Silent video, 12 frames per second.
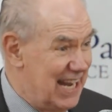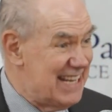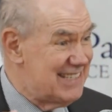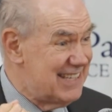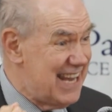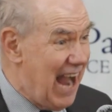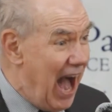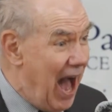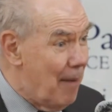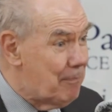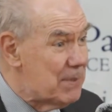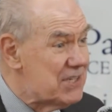It's the
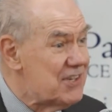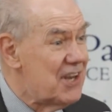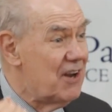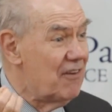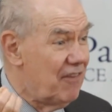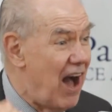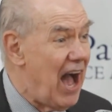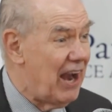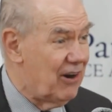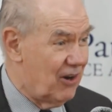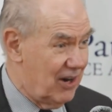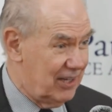opposite of
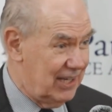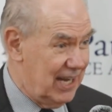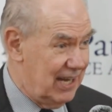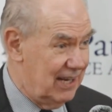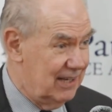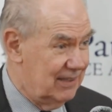hierarchy,